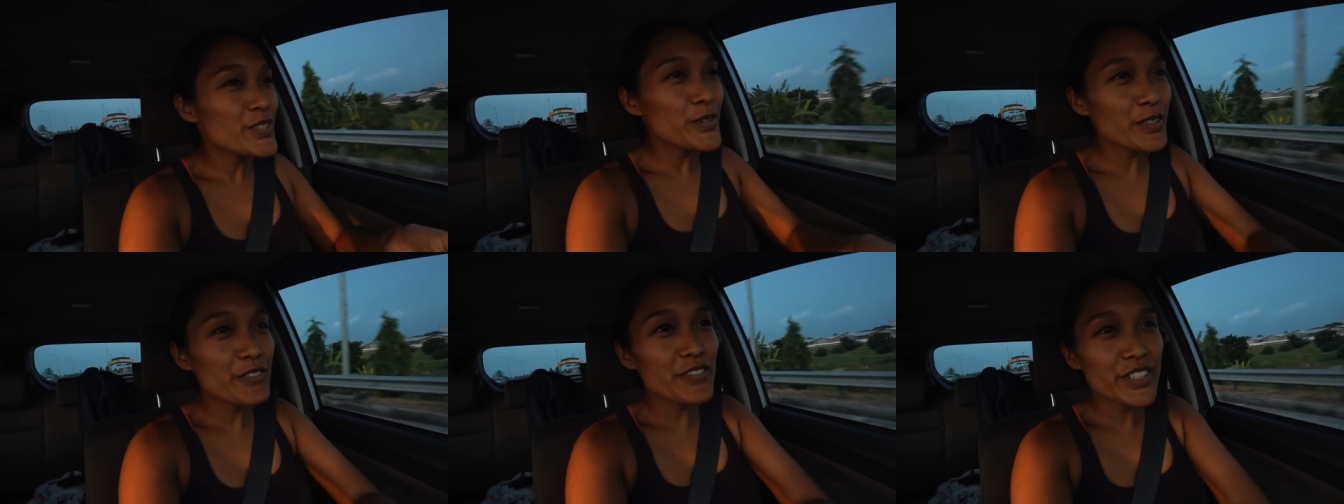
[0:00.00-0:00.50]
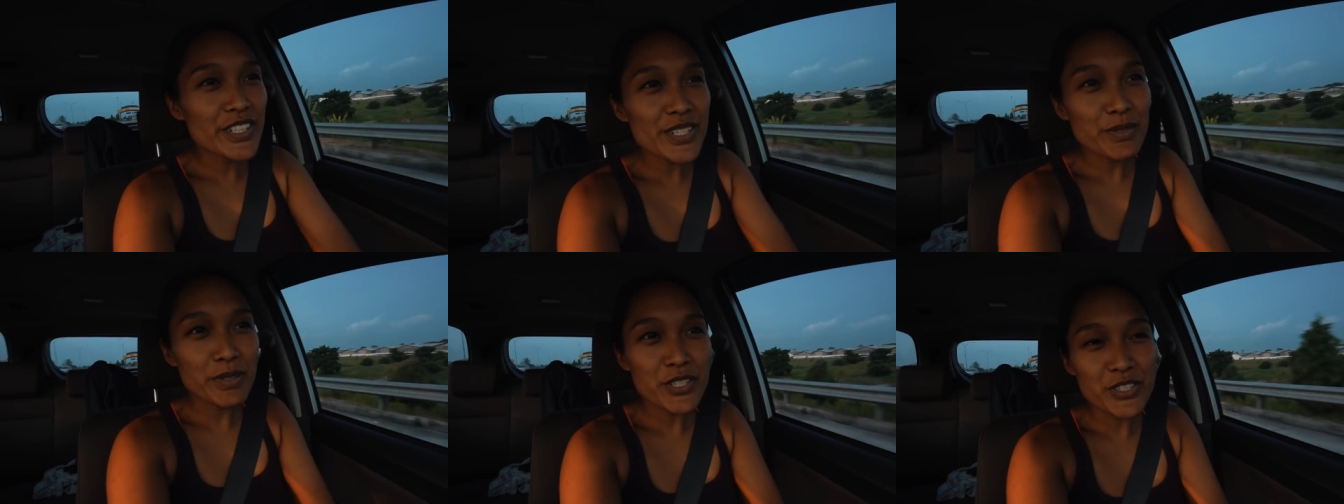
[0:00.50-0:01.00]
So the
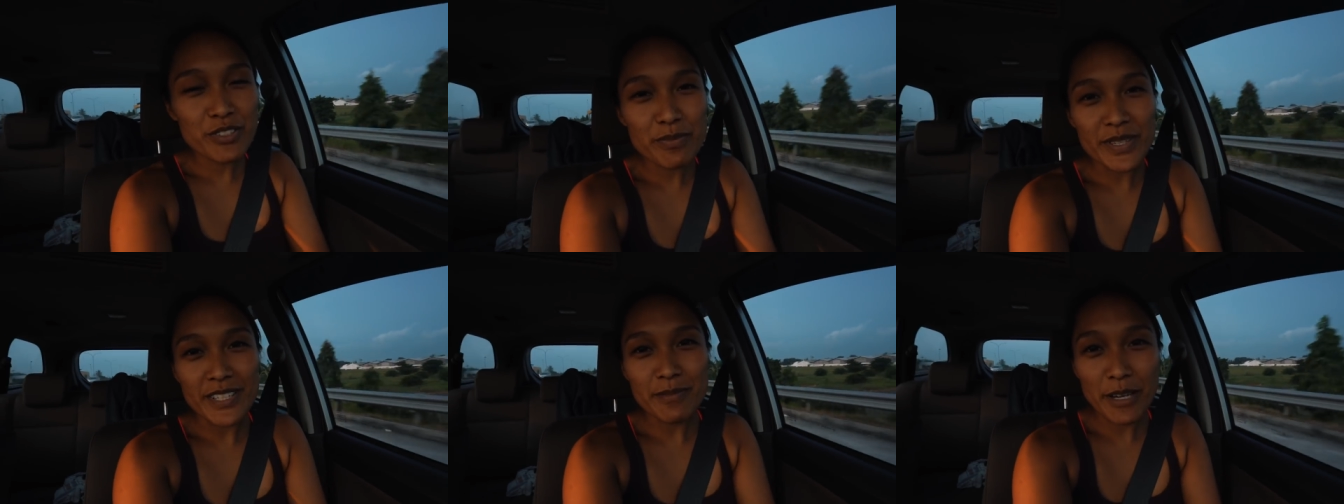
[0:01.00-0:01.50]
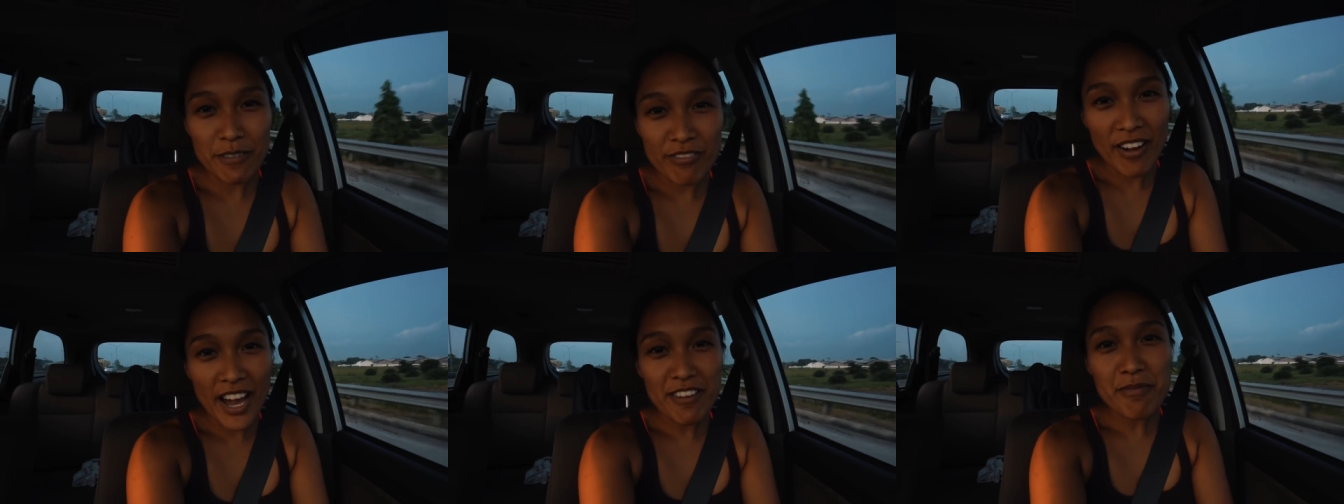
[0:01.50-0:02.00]
first, what should have been about
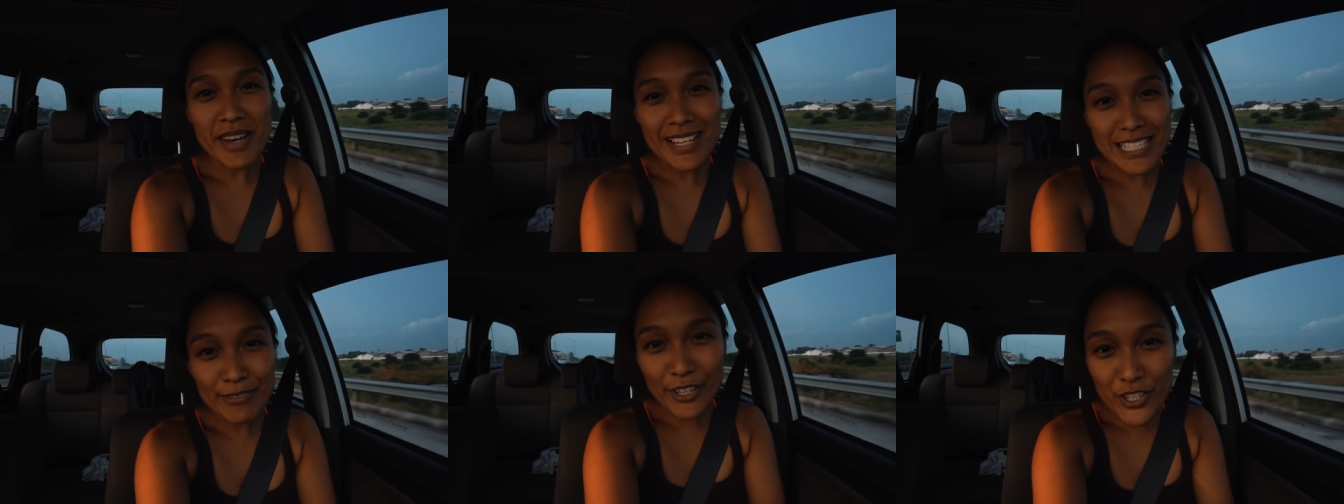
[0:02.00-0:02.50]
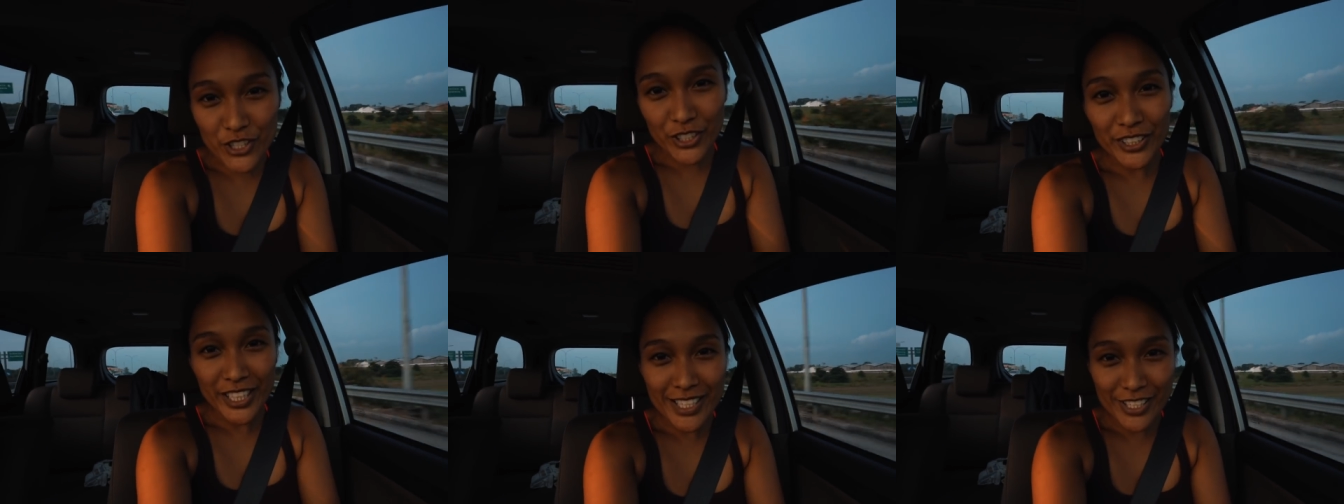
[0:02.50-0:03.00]
five minutes of our
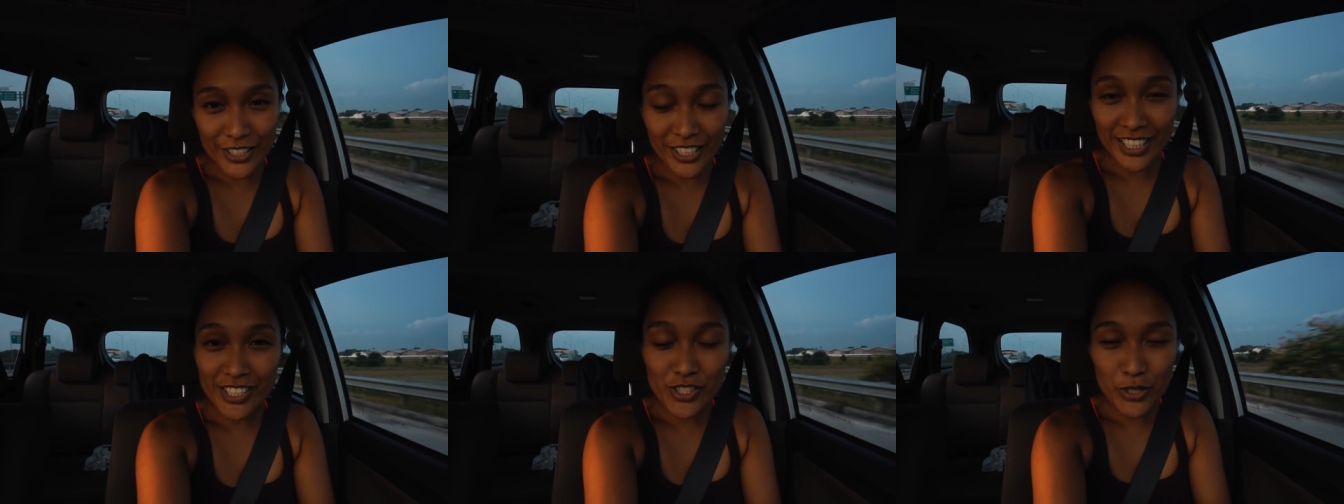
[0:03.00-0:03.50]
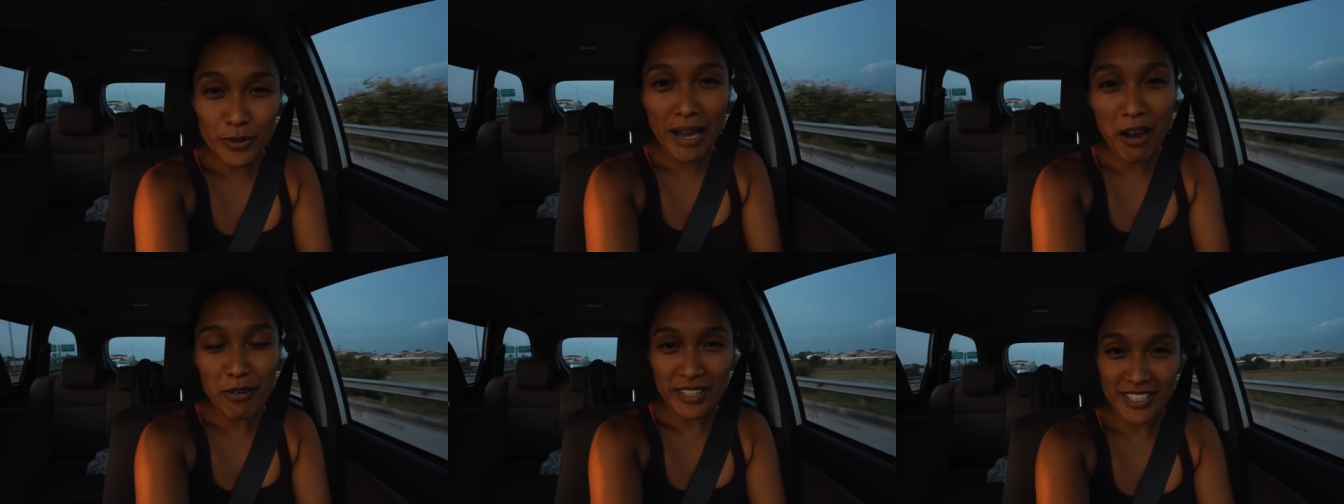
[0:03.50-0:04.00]
journey took two
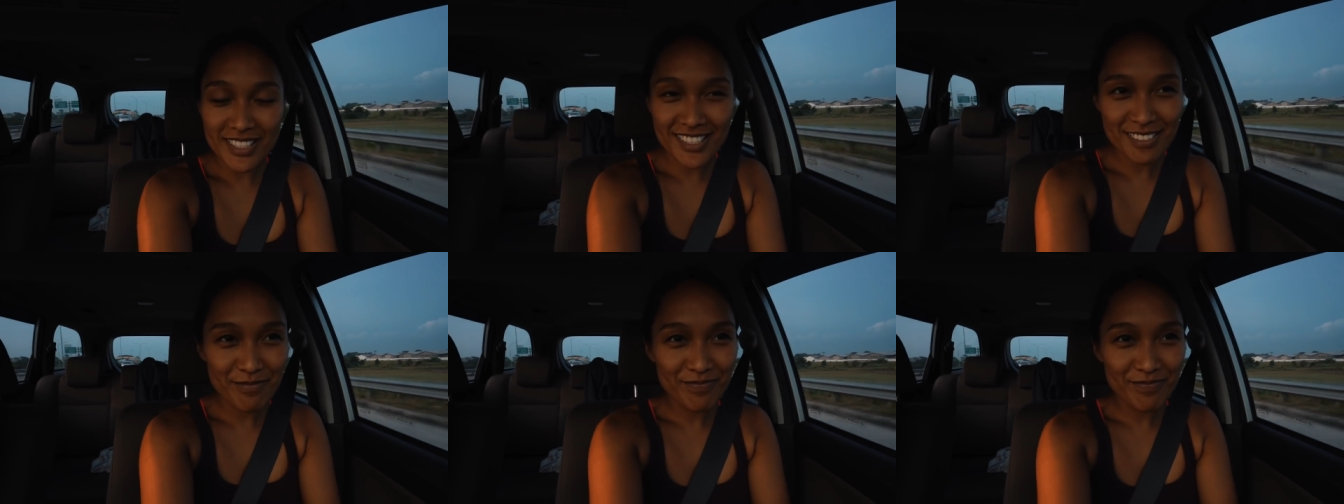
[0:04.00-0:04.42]
hours.